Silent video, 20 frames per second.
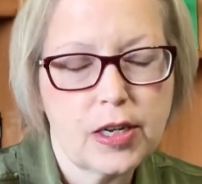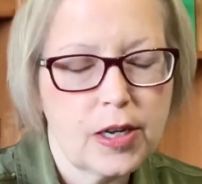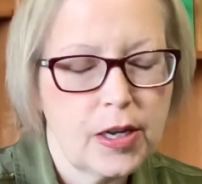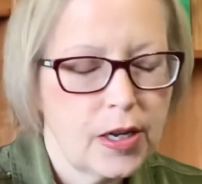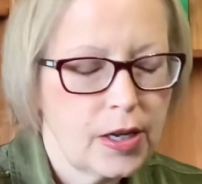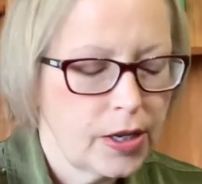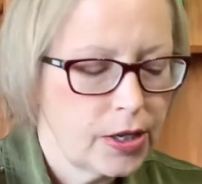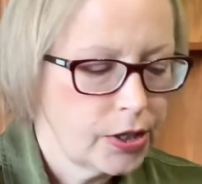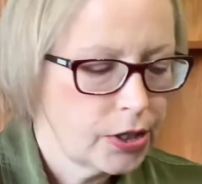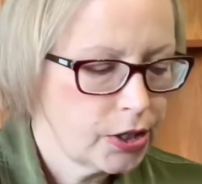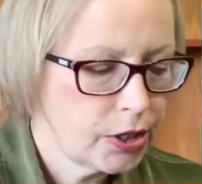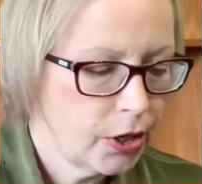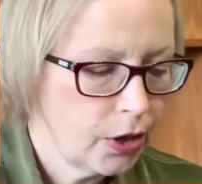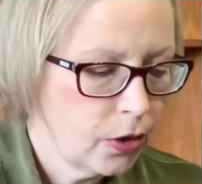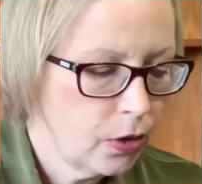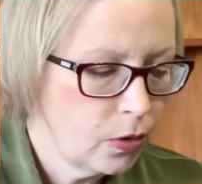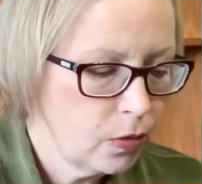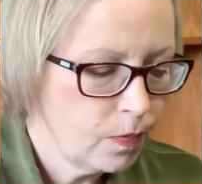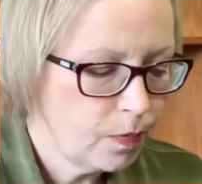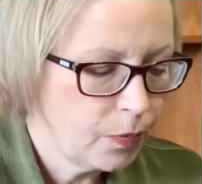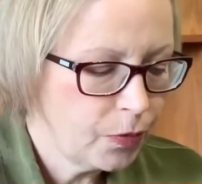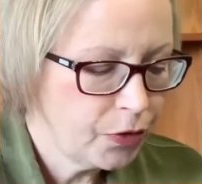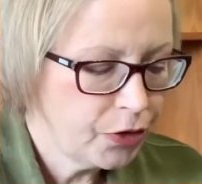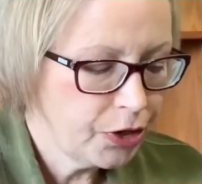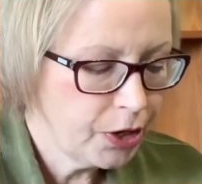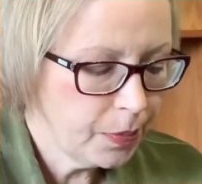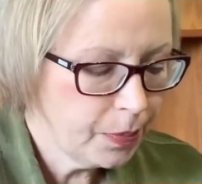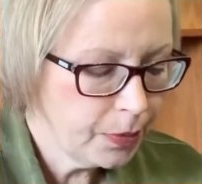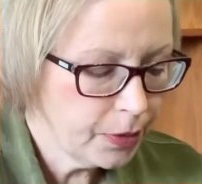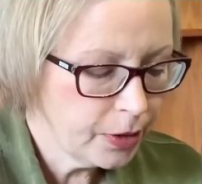So
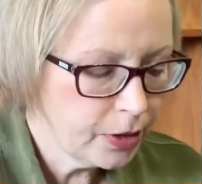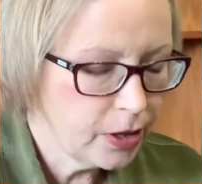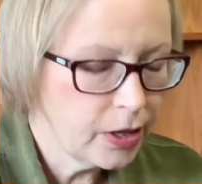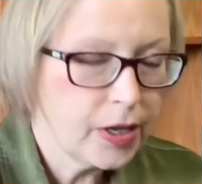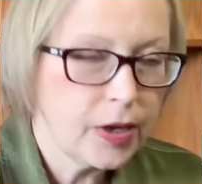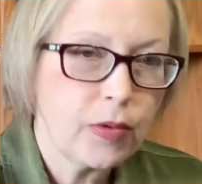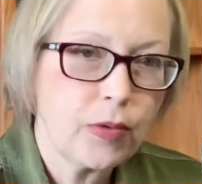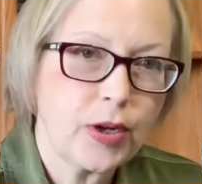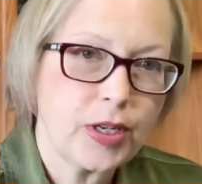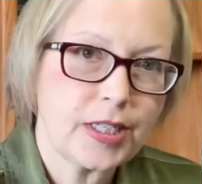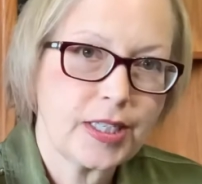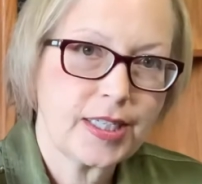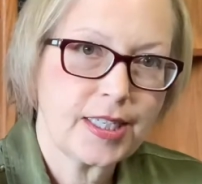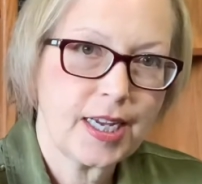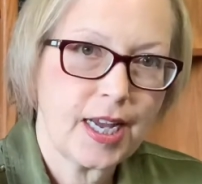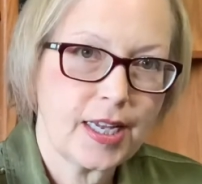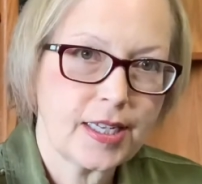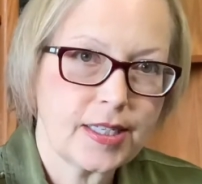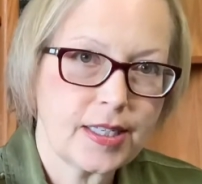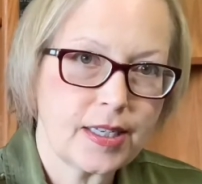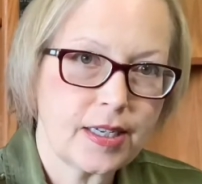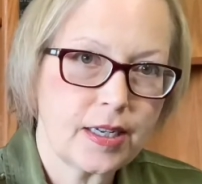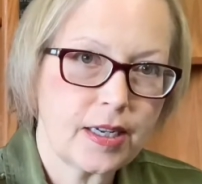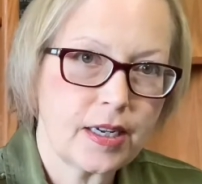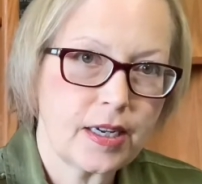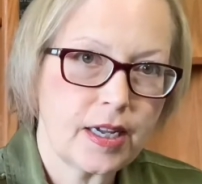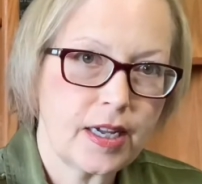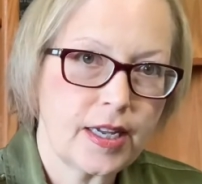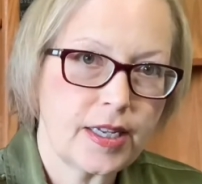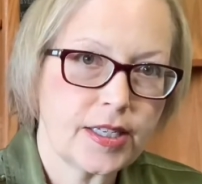typically what's tested
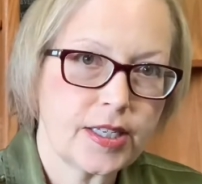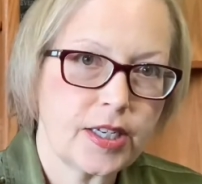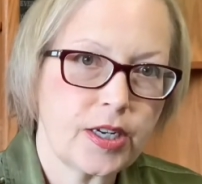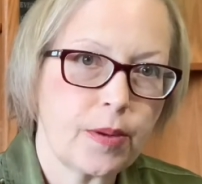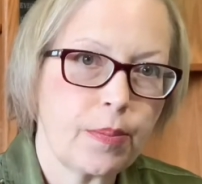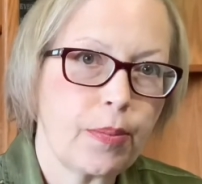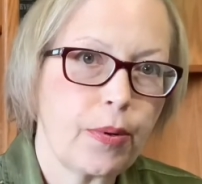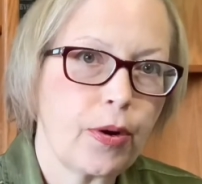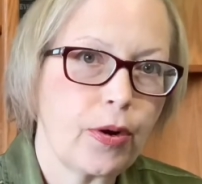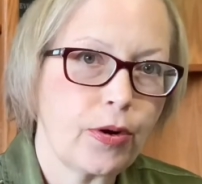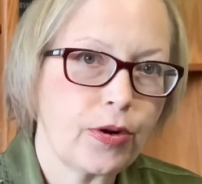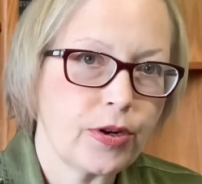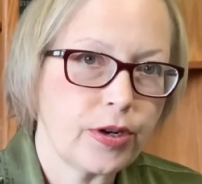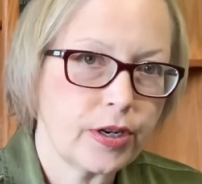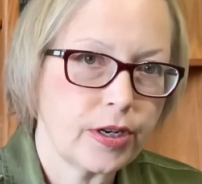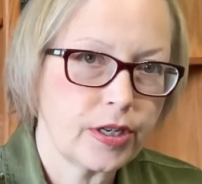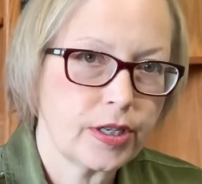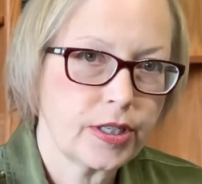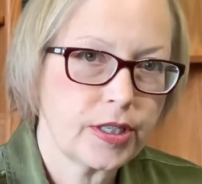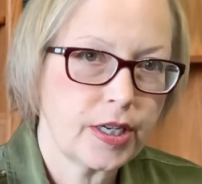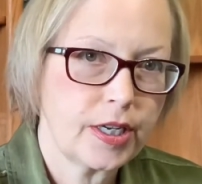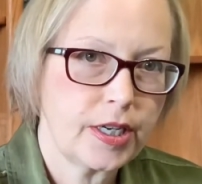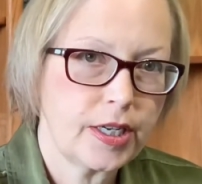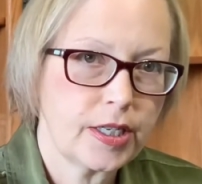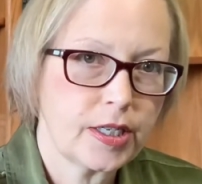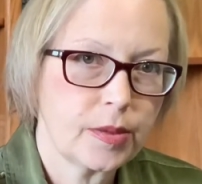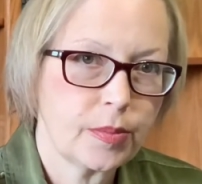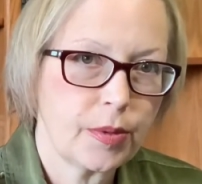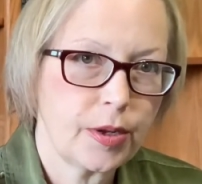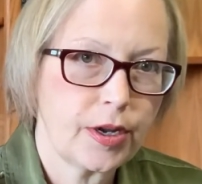is an appurtenant
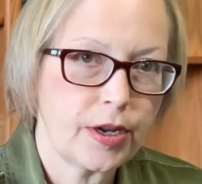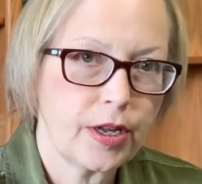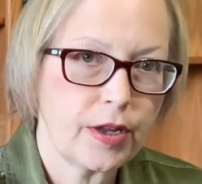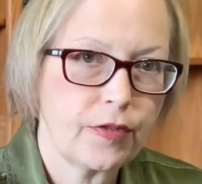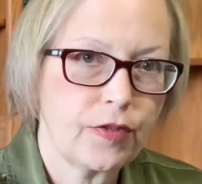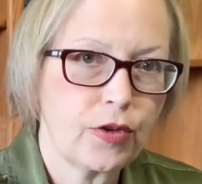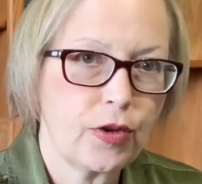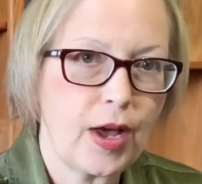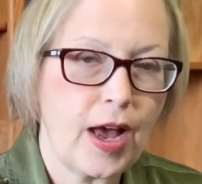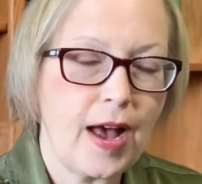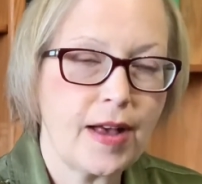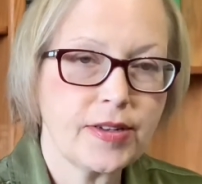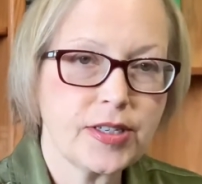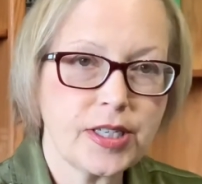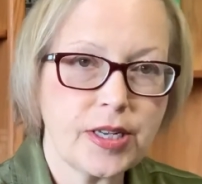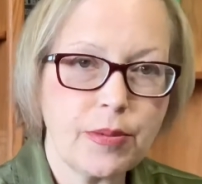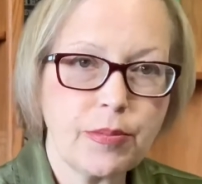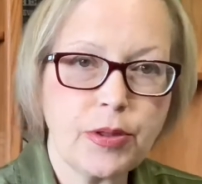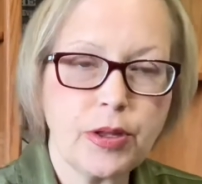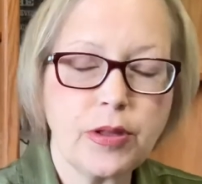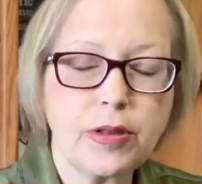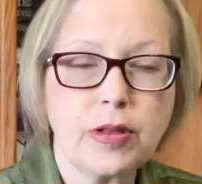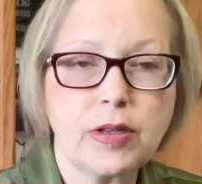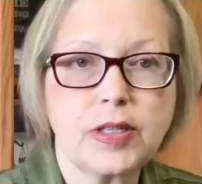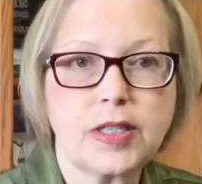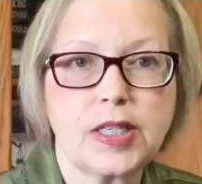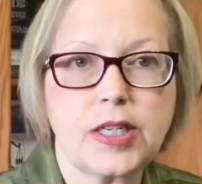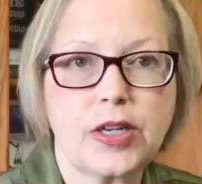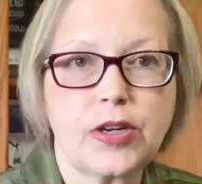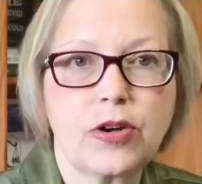easement. If you have something that's
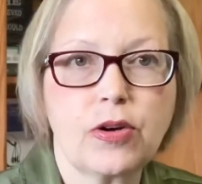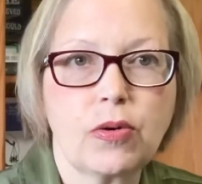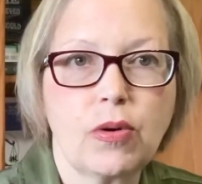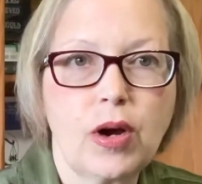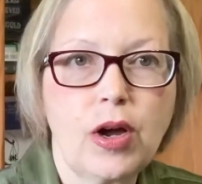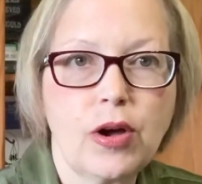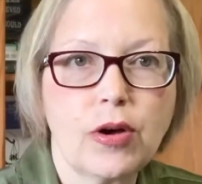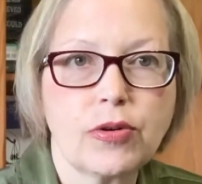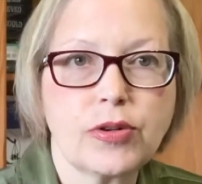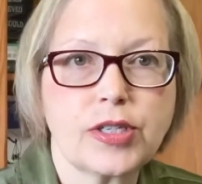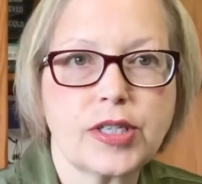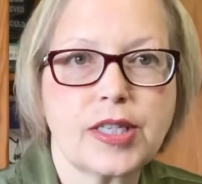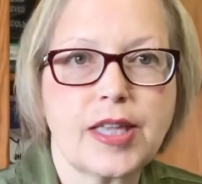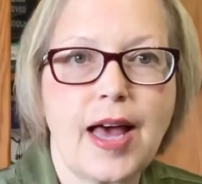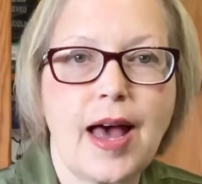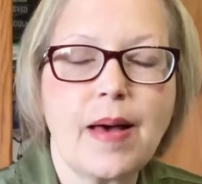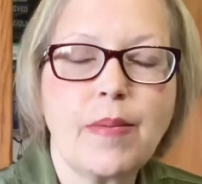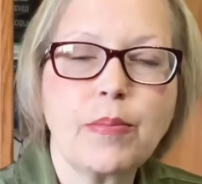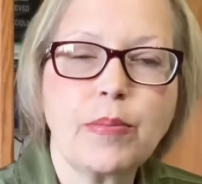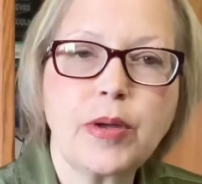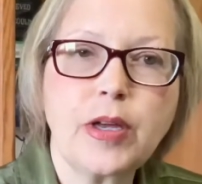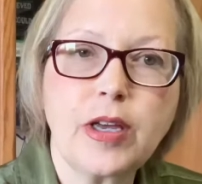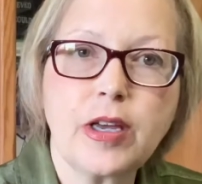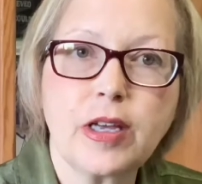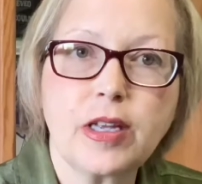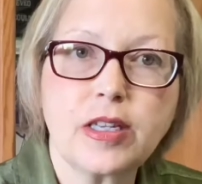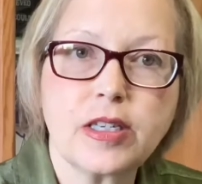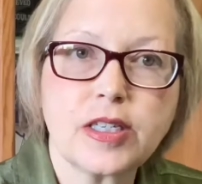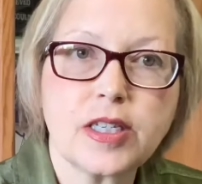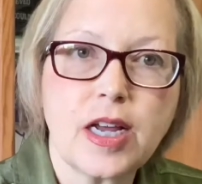ingross, that
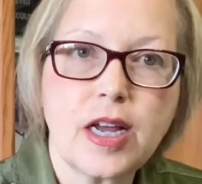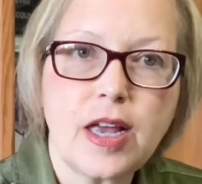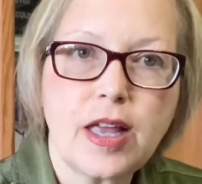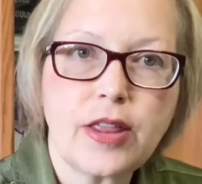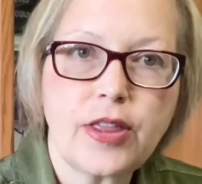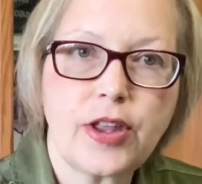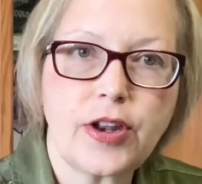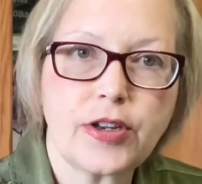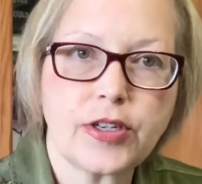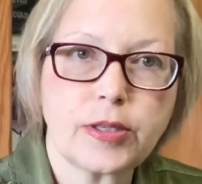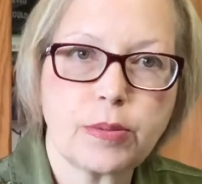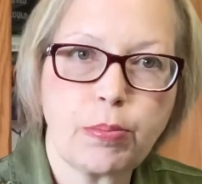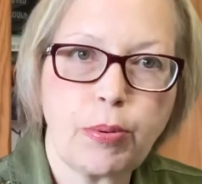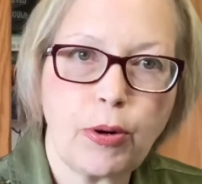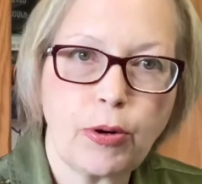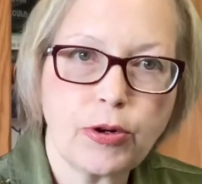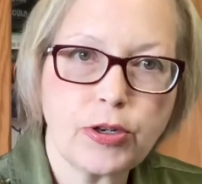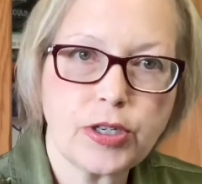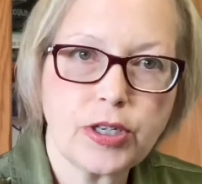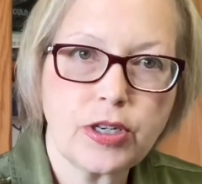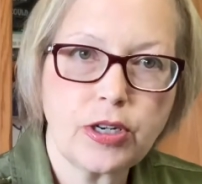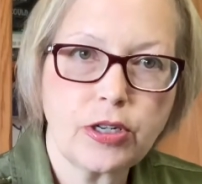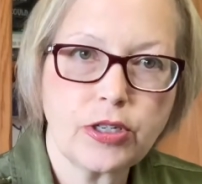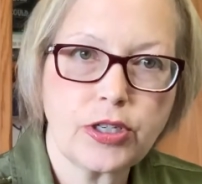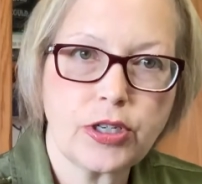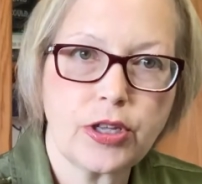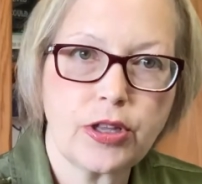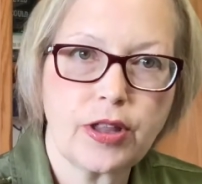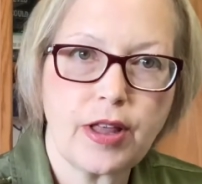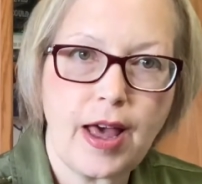means that it's personal
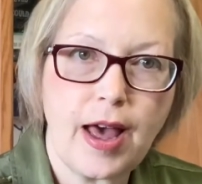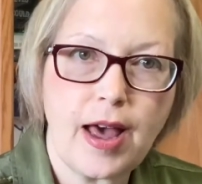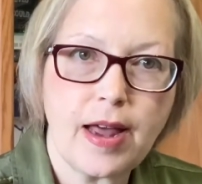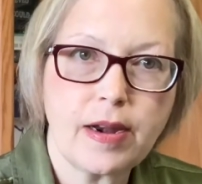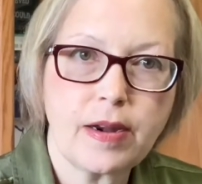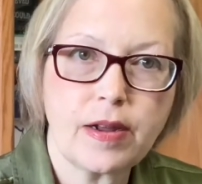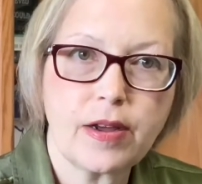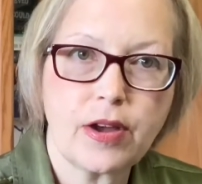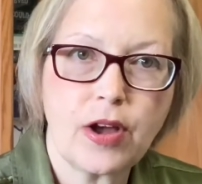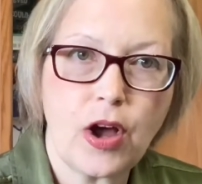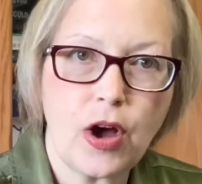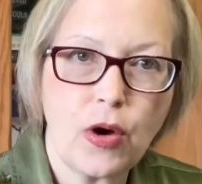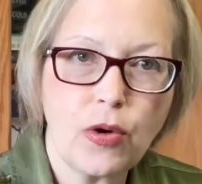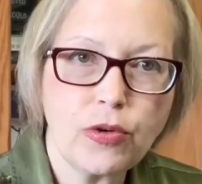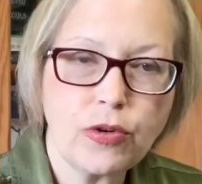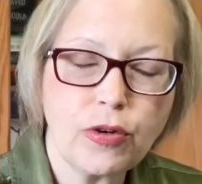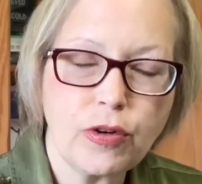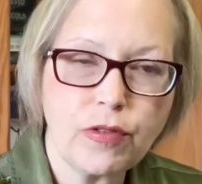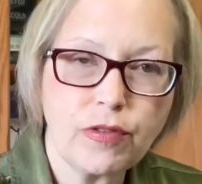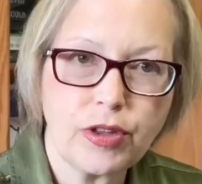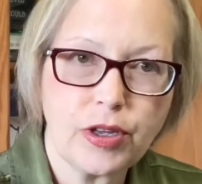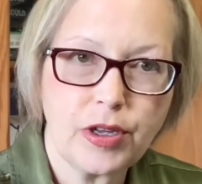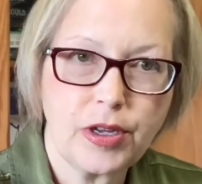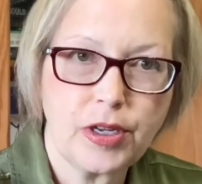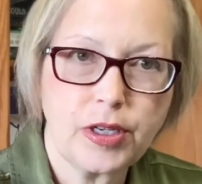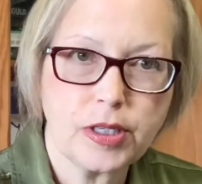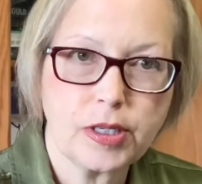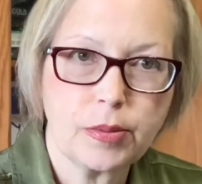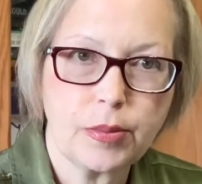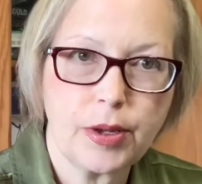to that owner of the
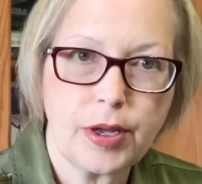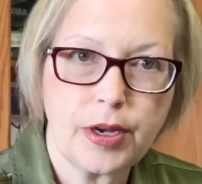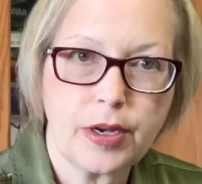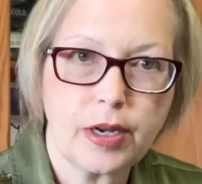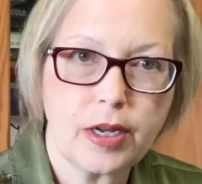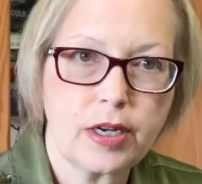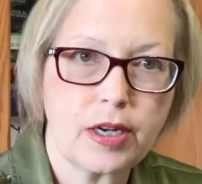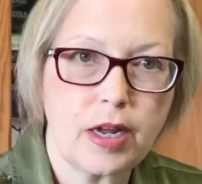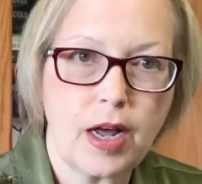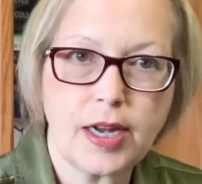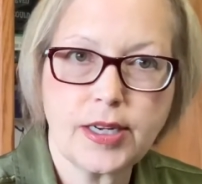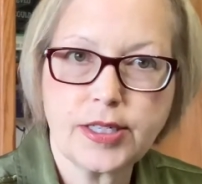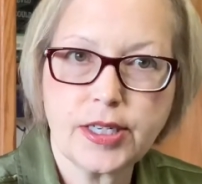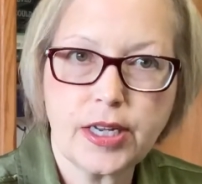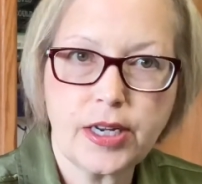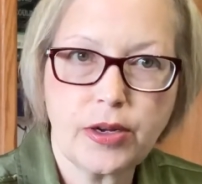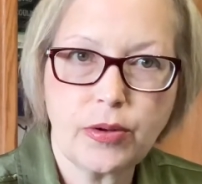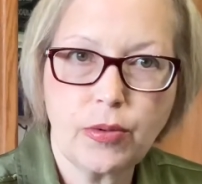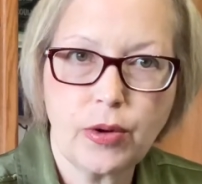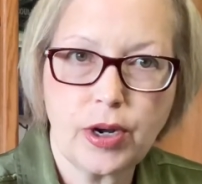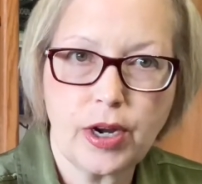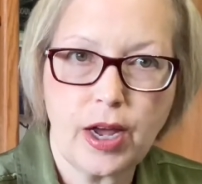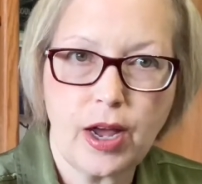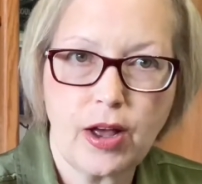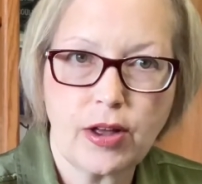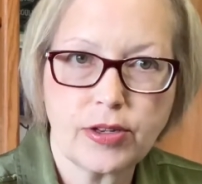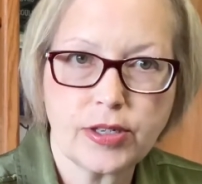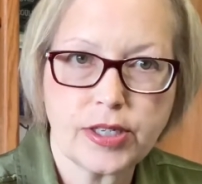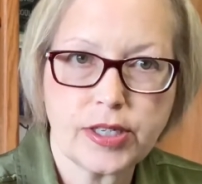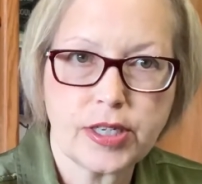easement, not to anyone
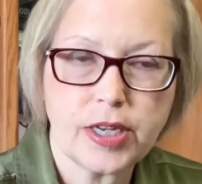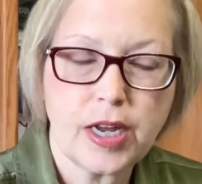else,